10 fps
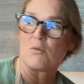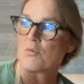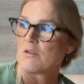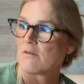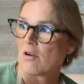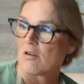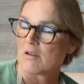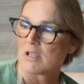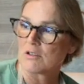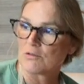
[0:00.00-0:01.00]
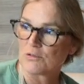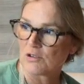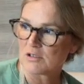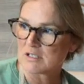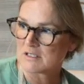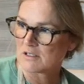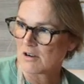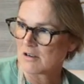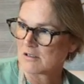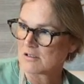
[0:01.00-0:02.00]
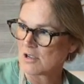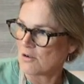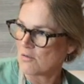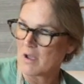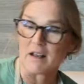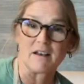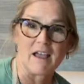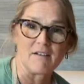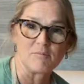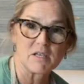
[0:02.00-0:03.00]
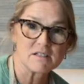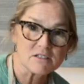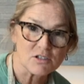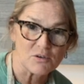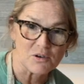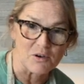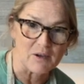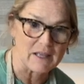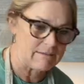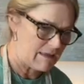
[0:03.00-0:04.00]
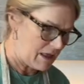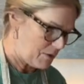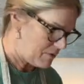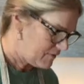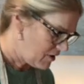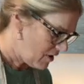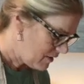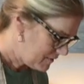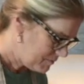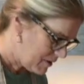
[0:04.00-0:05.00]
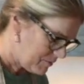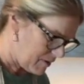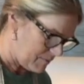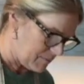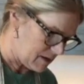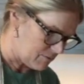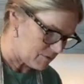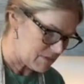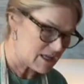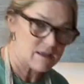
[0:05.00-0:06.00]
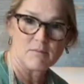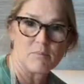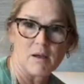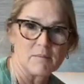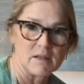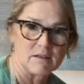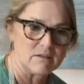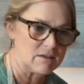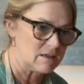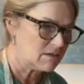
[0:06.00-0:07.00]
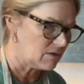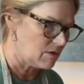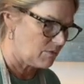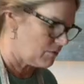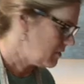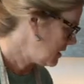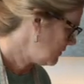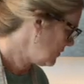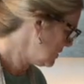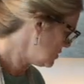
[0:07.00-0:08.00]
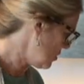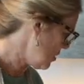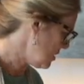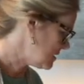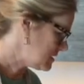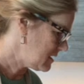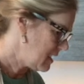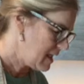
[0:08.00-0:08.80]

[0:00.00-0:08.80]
We've already used our discard dough and have pizza dough going. We've carved up our pumpkin. We're making pumpkin seeds so that we're ready for the tarts.